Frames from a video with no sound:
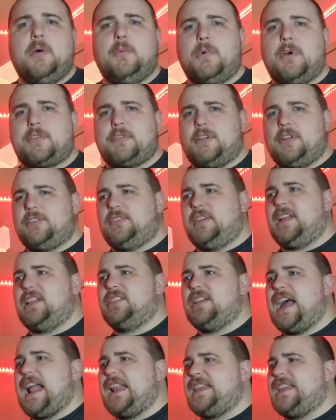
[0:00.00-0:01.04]
whether it's the
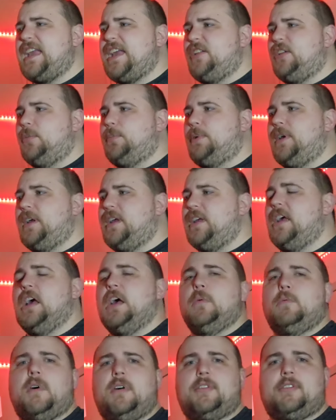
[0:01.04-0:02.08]
gladiator pit,
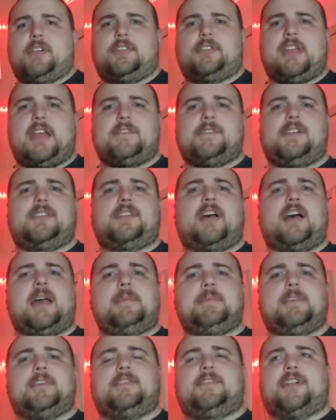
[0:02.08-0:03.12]
whether it's every time
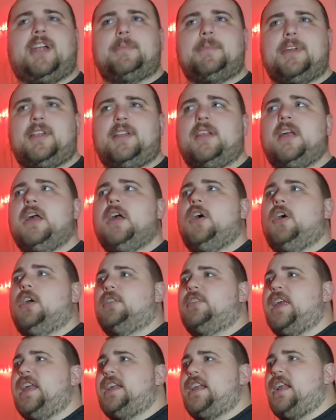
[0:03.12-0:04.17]
the Fremen are
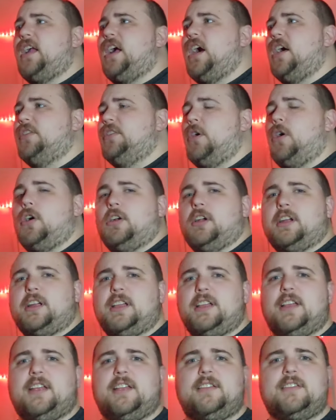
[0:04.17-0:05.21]
taking on the
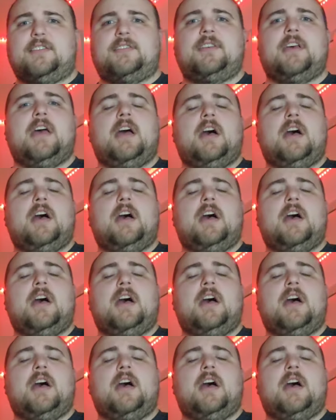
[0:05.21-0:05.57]
Harkonnens,